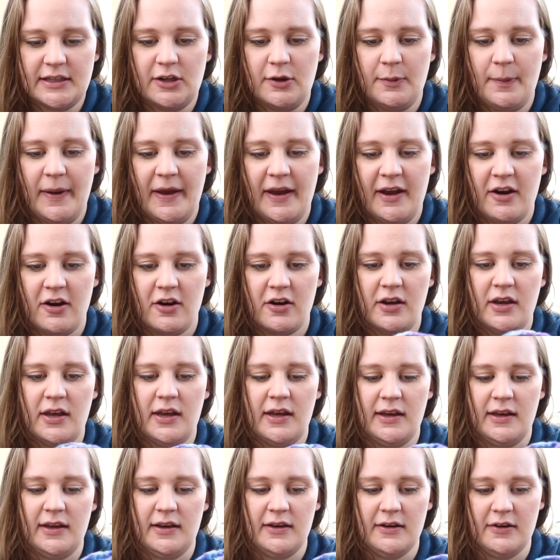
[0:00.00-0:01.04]
little pair
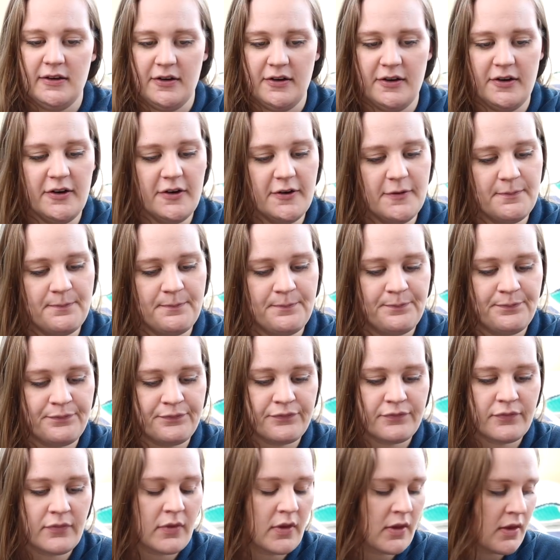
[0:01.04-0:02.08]
here,
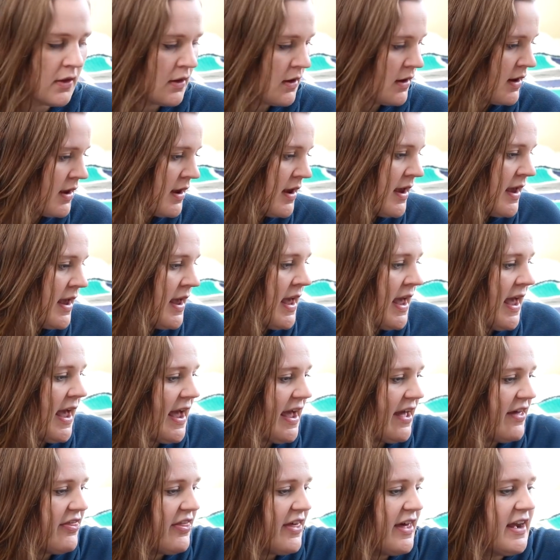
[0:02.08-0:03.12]

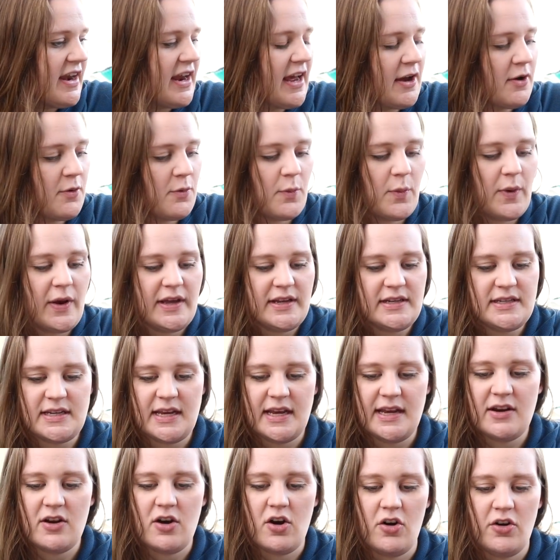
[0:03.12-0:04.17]
and then I went
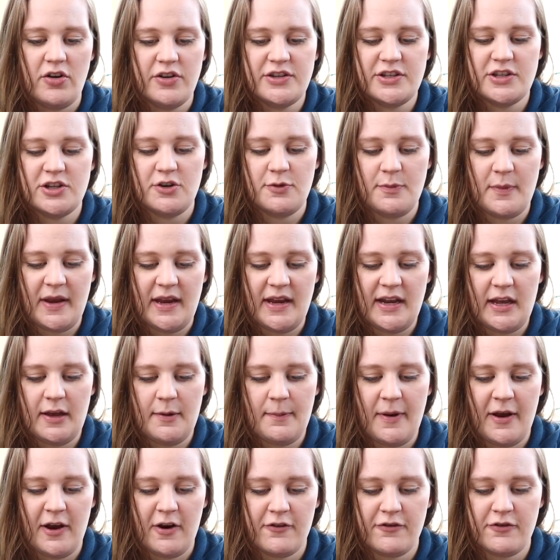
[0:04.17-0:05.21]
and also made a
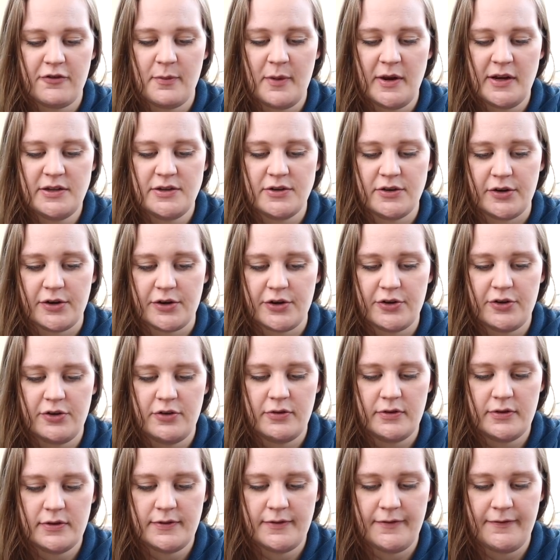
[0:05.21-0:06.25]
pair for my daughter,
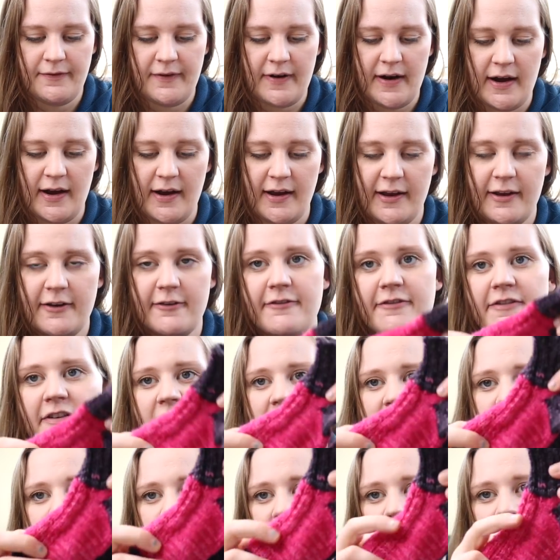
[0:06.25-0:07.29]
who is 5,
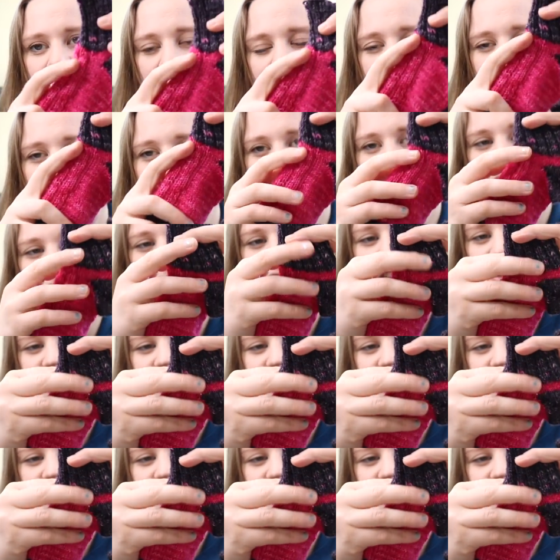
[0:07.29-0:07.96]
and I